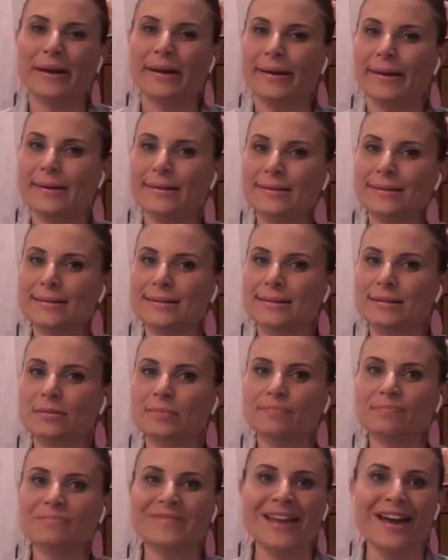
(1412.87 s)

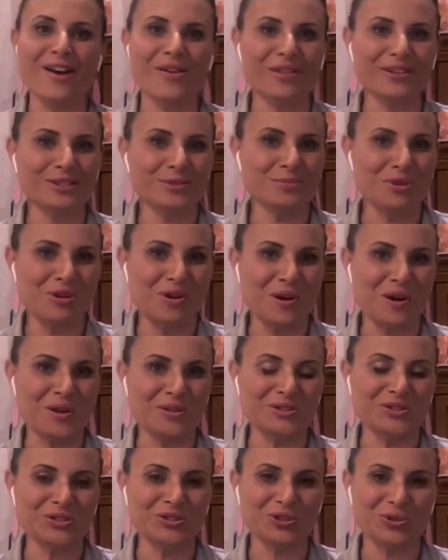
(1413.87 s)
But now that's being
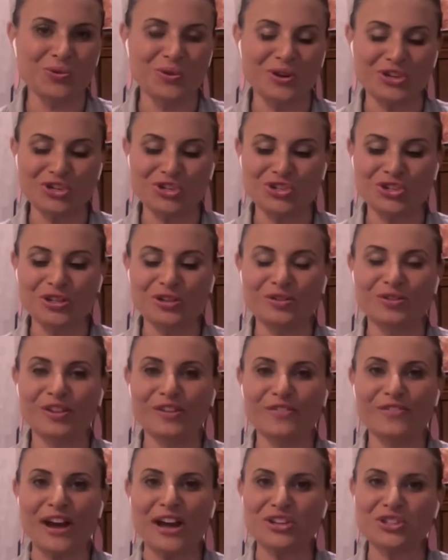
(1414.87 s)
called into
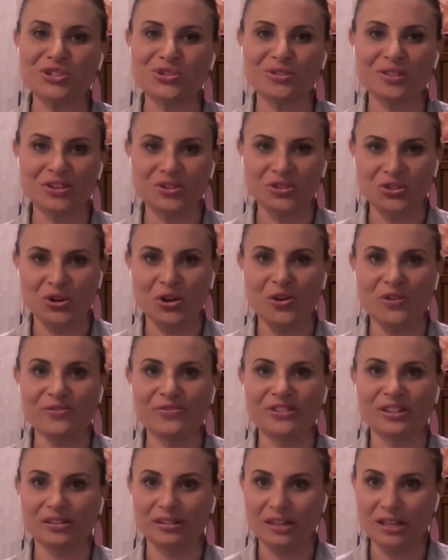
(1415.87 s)
question. The faster they
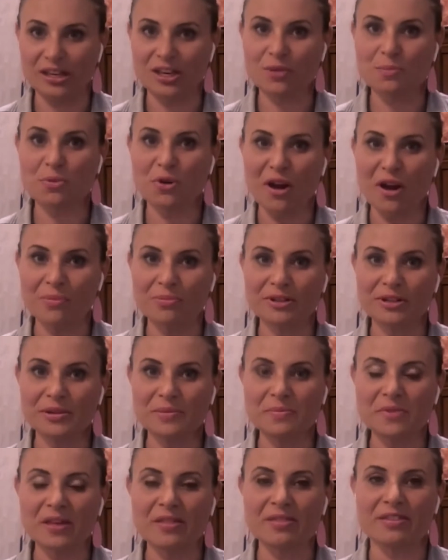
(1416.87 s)
solve the leak
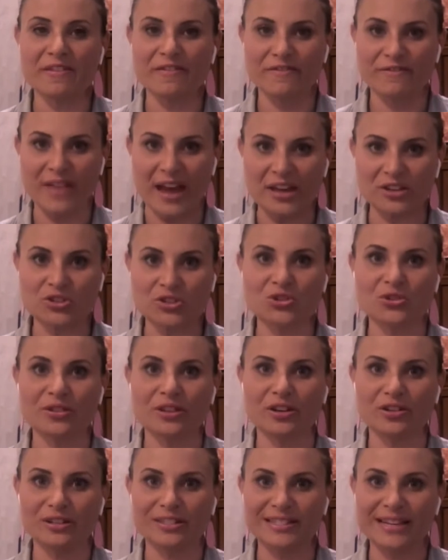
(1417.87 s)
problem, the
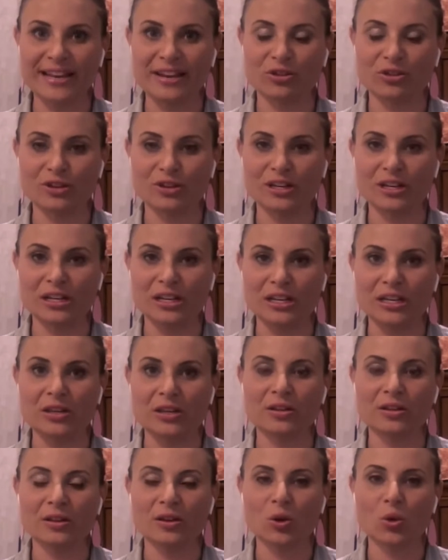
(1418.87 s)
faster their
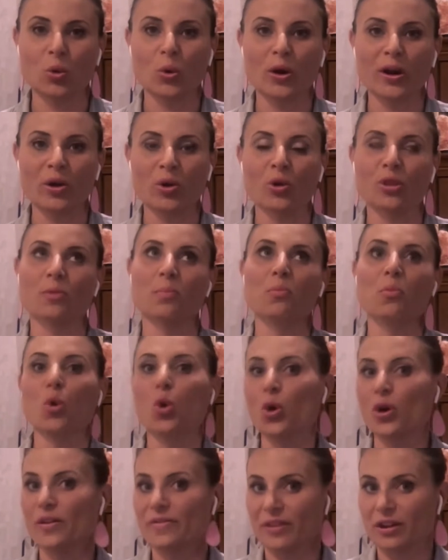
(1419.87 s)
integrity, or the
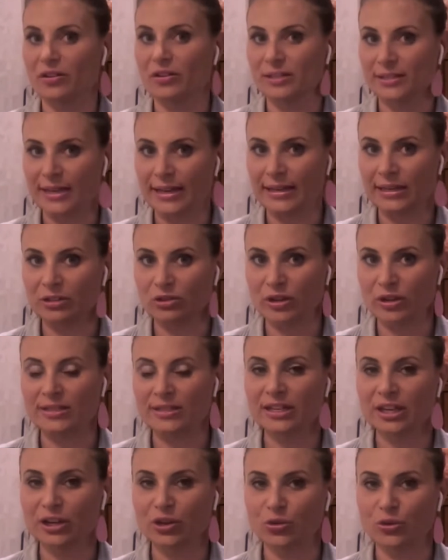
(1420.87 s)
more of their
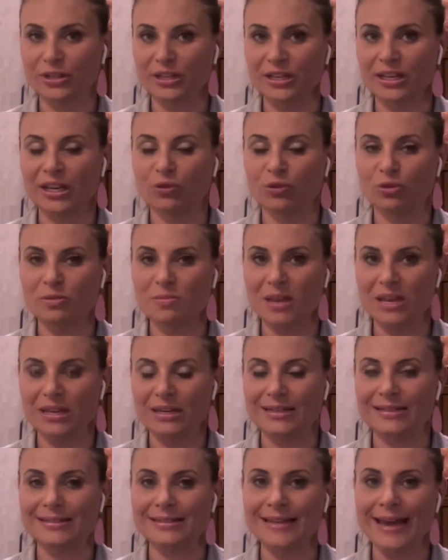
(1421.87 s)
integrity can
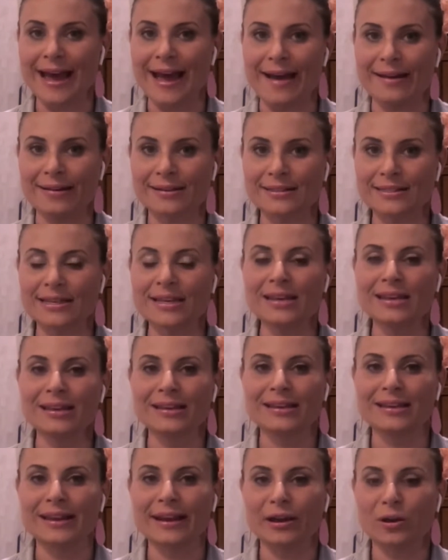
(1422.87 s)
remain intact.
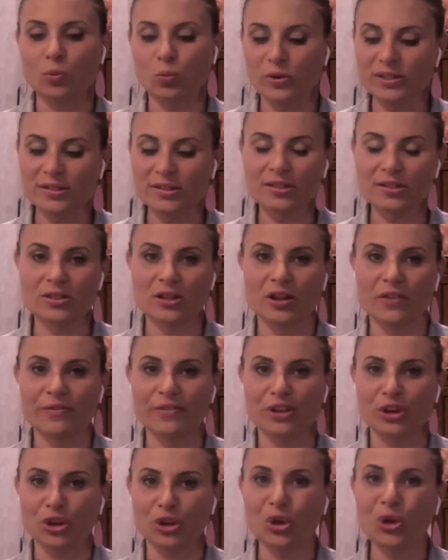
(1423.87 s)
Now, once they
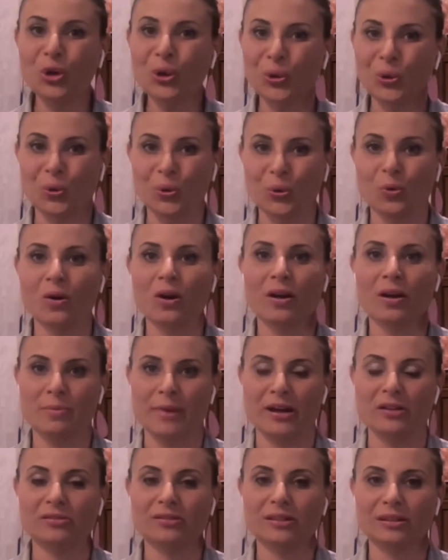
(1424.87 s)
solve the
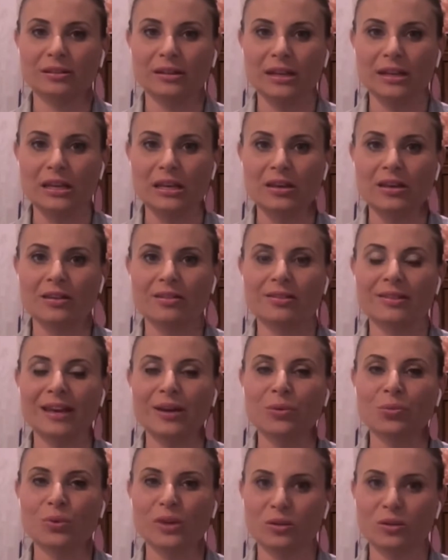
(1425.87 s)
who about the
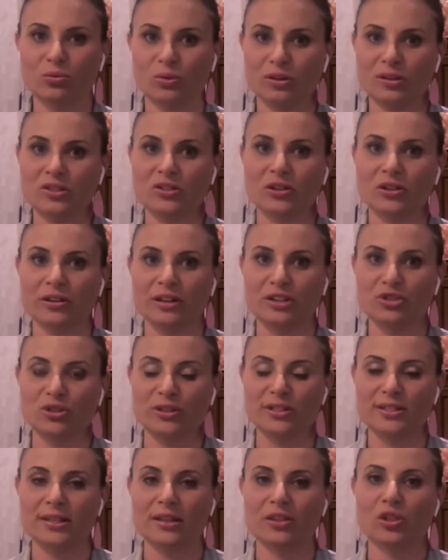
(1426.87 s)
leak, then we can really start
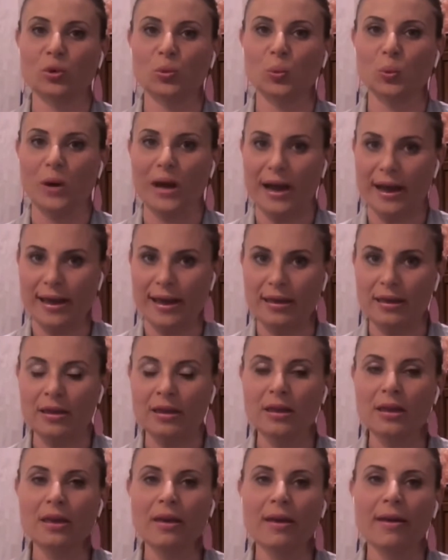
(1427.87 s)
addressing the
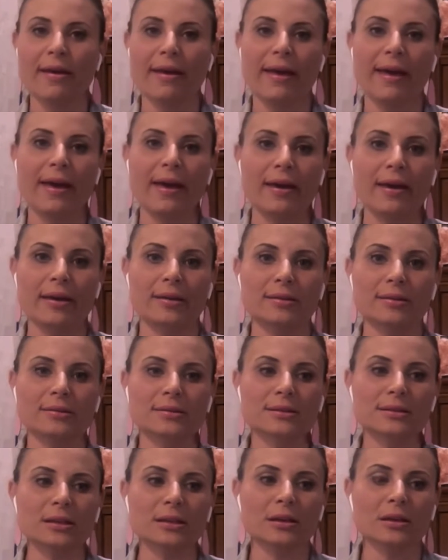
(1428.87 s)
why.
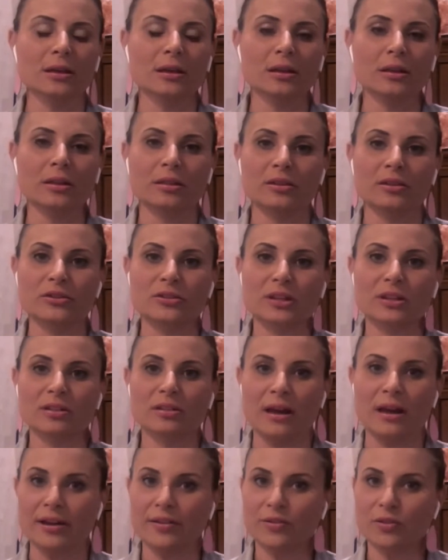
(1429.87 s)
And
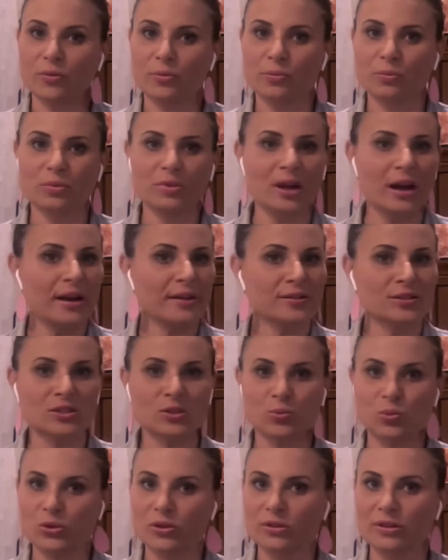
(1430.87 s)
there's a lot of
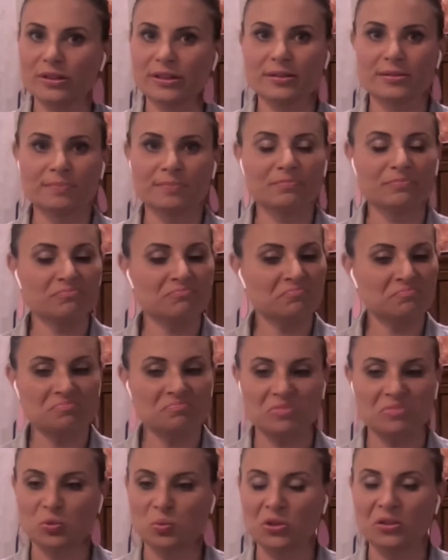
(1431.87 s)
swirling
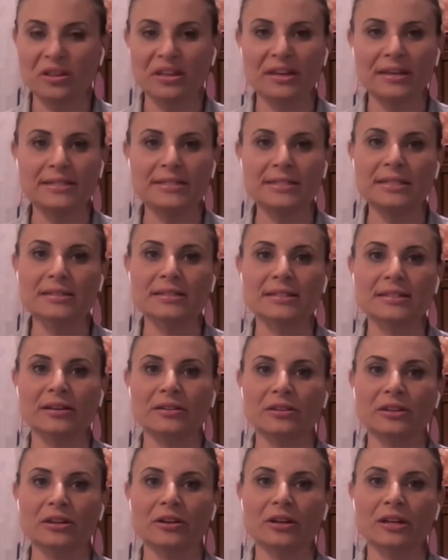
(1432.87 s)

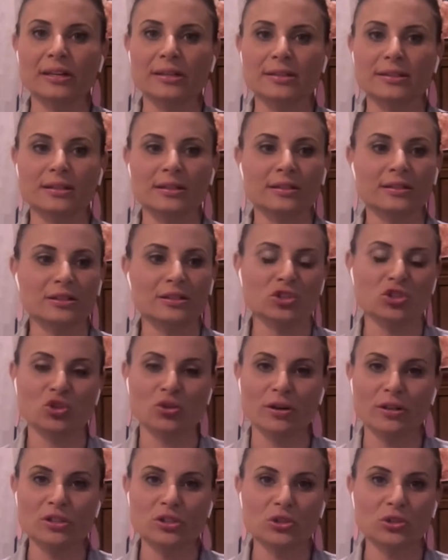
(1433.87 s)
ideas out there. Is it a
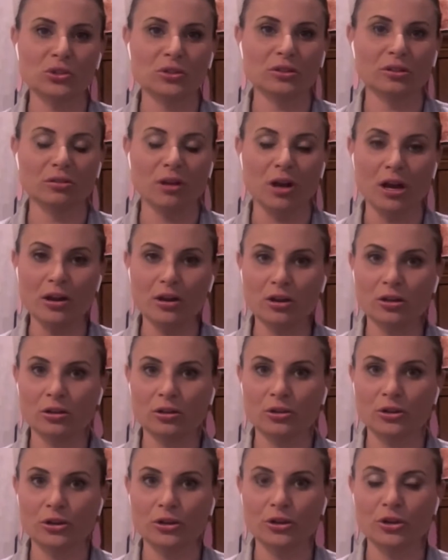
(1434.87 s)
disgruntled law
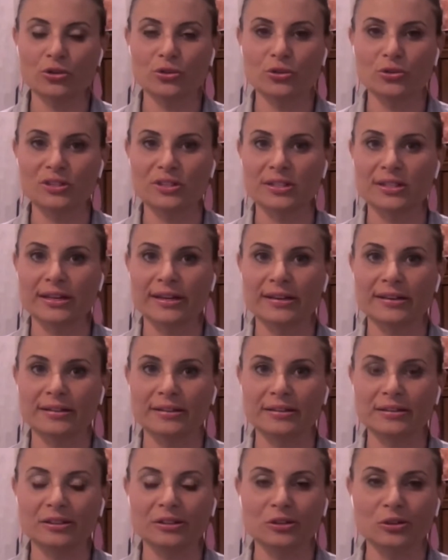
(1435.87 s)
clerk who
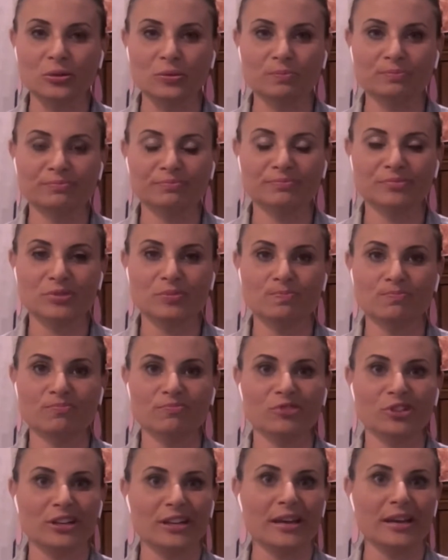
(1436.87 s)
decided,
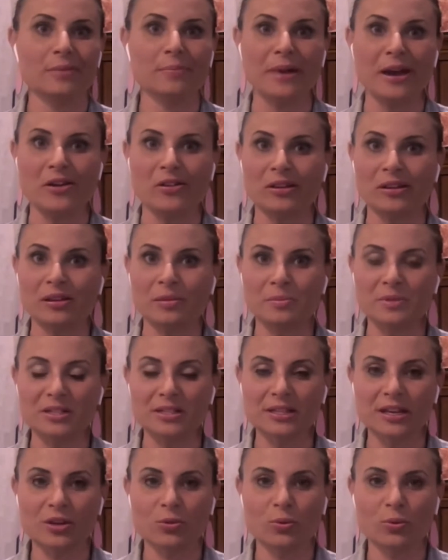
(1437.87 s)
forget about it,
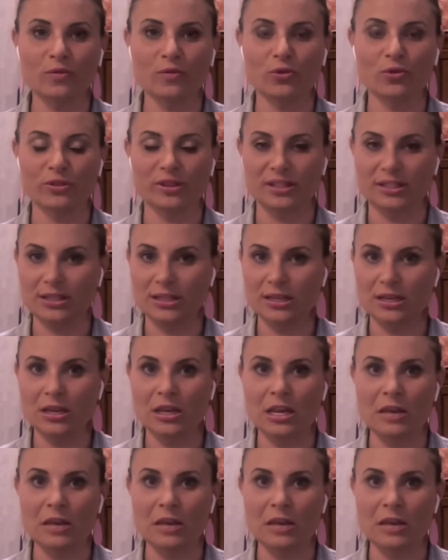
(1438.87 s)
I'm going to take one for the